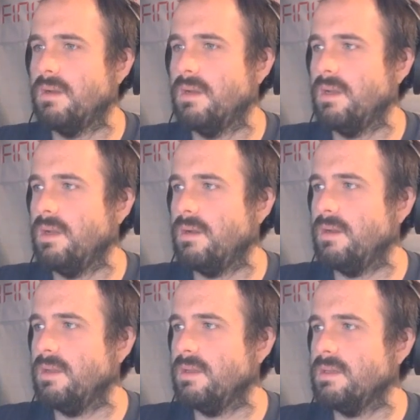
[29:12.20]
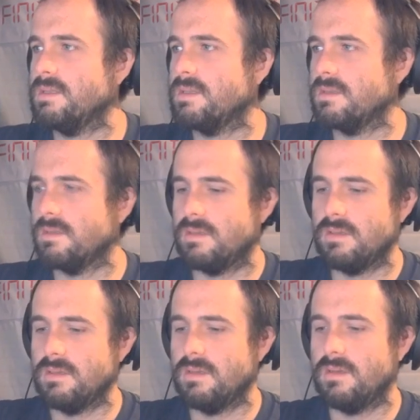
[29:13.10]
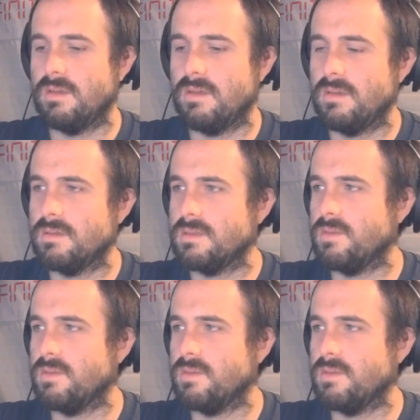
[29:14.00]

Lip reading: Here it is. So